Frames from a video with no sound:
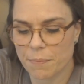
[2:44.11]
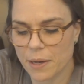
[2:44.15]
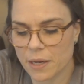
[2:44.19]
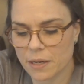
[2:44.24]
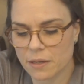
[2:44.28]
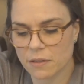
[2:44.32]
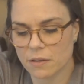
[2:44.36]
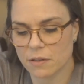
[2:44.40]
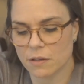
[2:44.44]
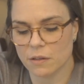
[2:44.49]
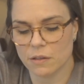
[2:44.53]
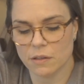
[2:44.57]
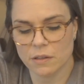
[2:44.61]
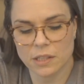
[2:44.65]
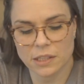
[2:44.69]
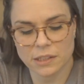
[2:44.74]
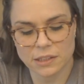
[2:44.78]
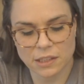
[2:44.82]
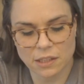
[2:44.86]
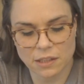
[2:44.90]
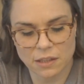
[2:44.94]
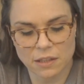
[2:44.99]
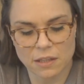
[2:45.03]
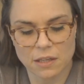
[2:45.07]
bundle.
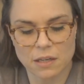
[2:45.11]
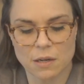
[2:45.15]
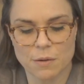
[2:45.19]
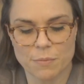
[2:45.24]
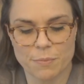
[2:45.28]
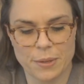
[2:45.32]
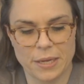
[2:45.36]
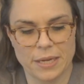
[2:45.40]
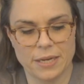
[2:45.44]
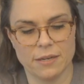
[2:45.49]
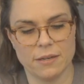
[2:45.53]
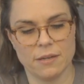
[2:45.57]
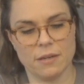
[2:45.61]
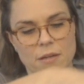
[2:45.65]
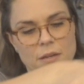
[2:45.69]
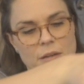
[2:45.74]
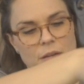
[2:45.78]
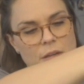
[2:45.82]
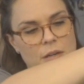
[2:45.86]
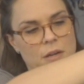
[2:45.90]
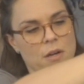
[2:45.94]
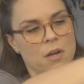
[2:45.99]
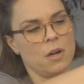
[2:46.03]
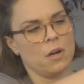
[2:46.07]
It's a little
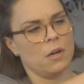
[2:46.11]
bundle.